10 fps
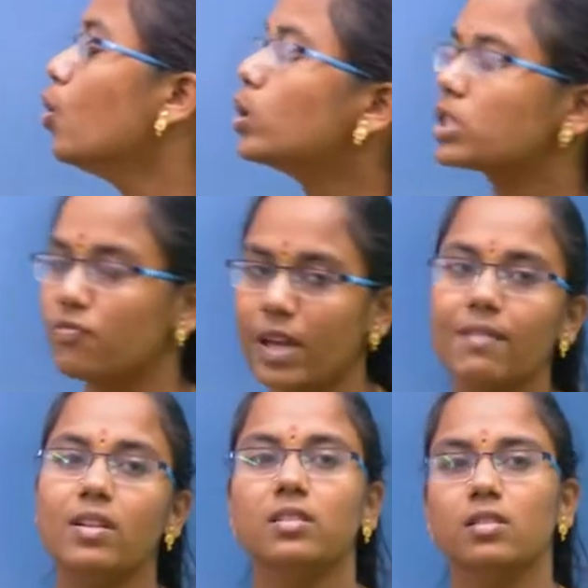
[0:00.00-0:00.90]
whose
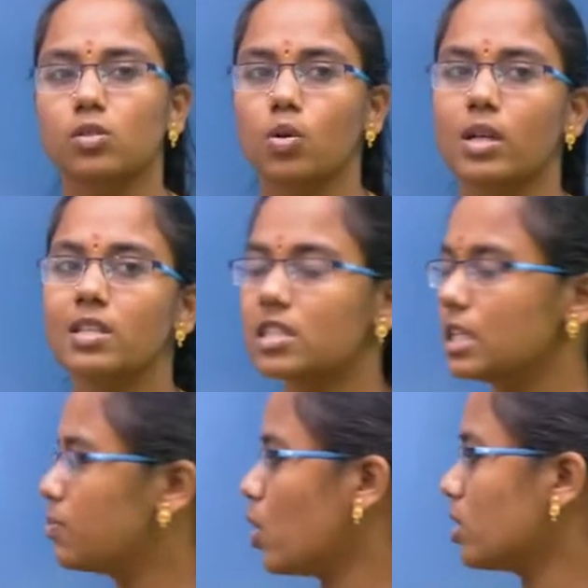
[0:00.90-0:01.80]
wavelength is known as
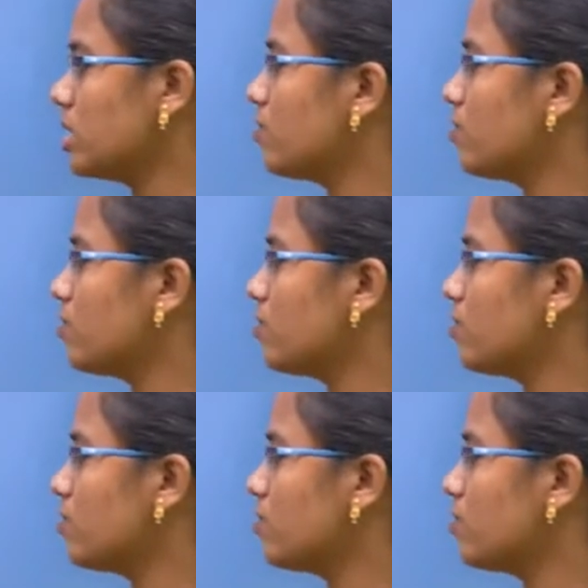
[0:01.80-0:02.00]
de Broglie's